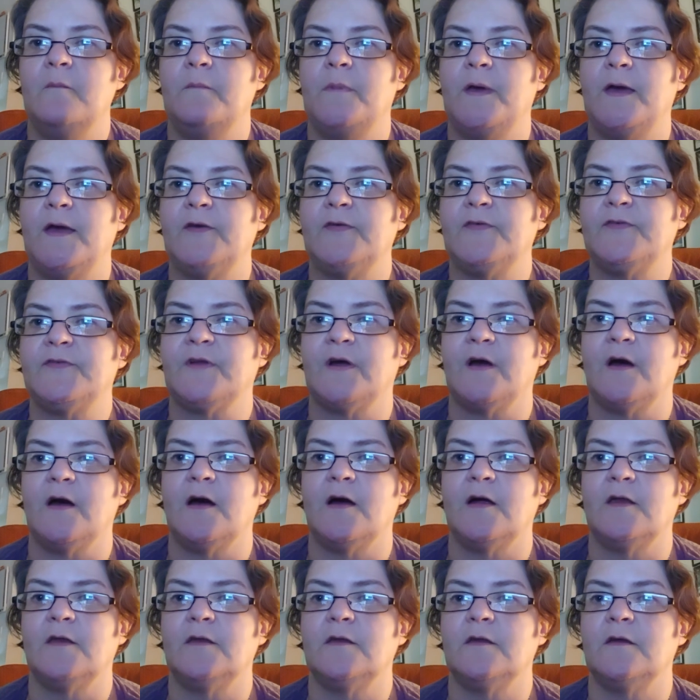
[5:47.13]
based
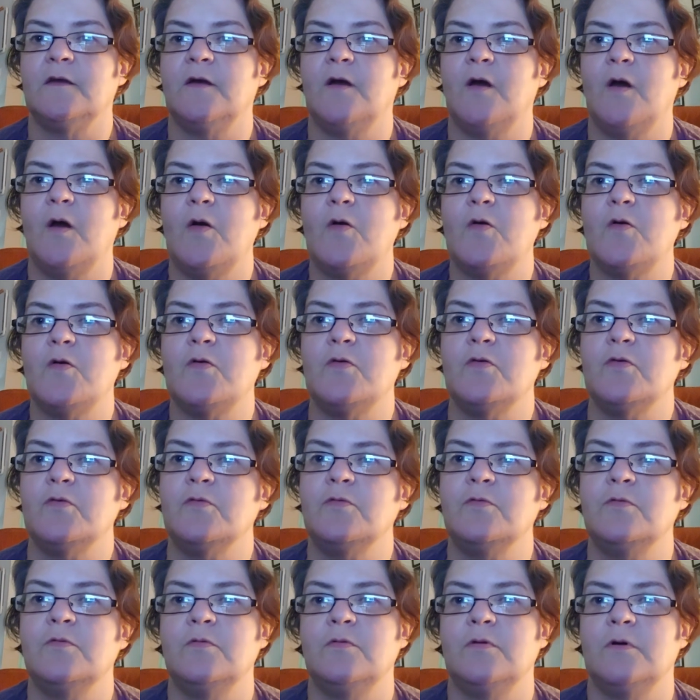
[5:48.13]
on
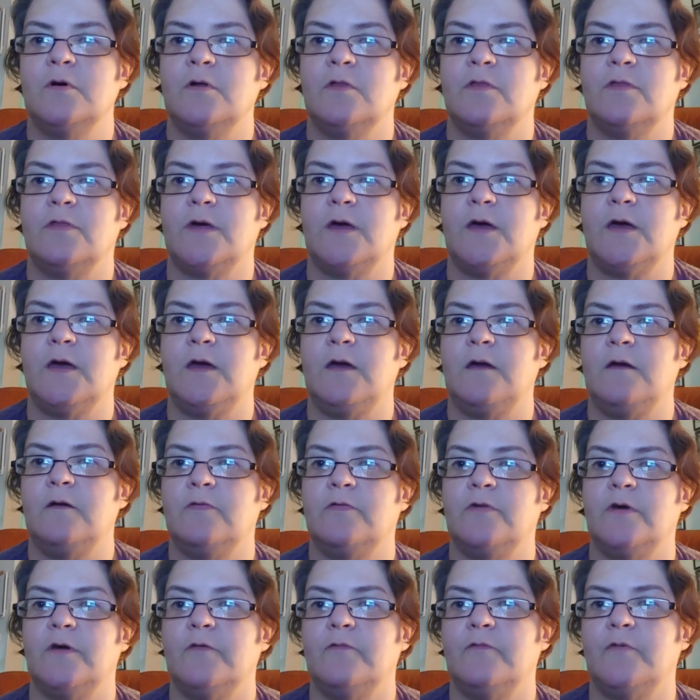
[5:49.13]
who they
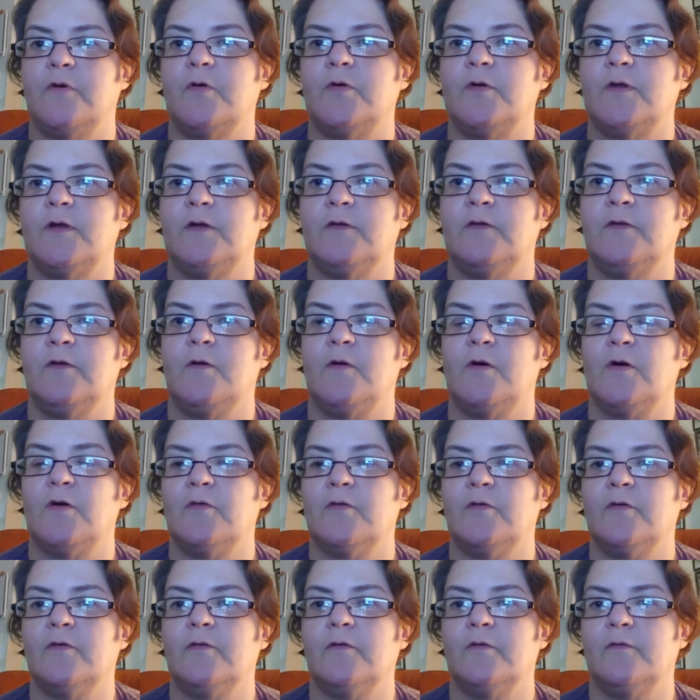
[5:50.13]
voted
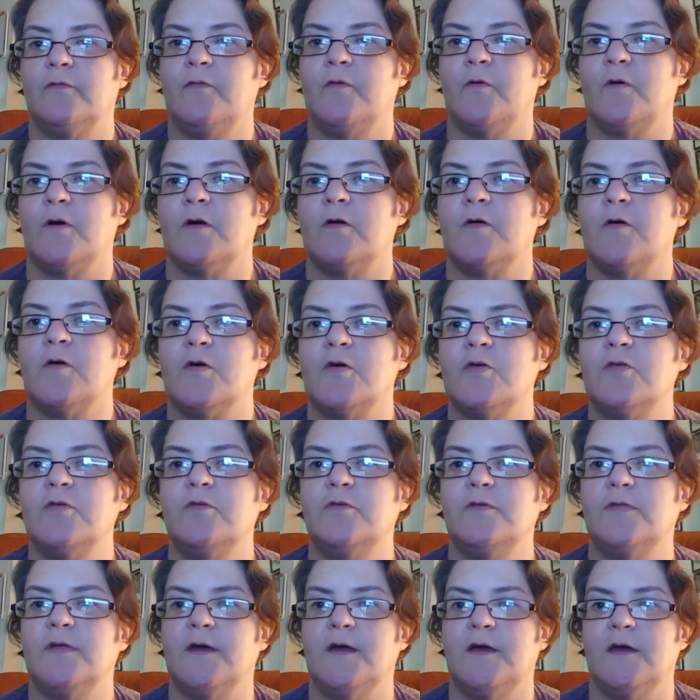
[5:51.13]
or for, or
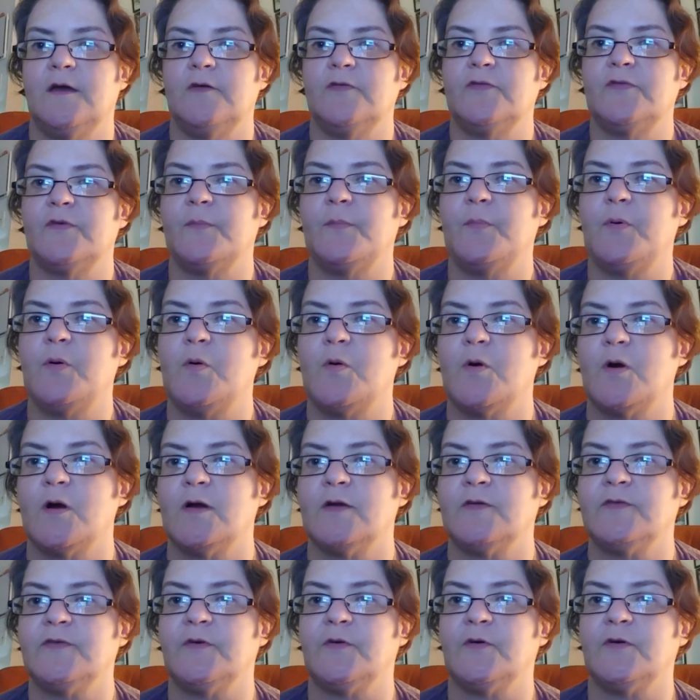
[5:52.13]
who they
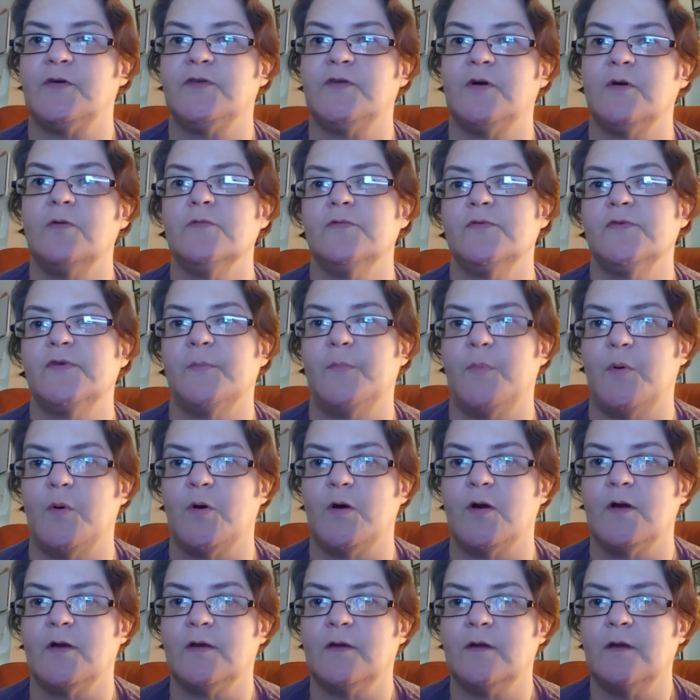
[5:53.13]
support or don't
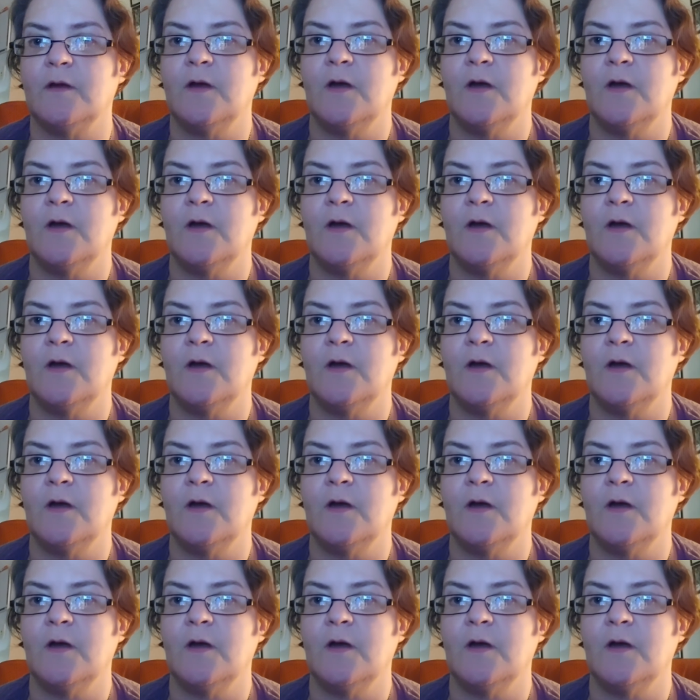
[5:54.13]
support,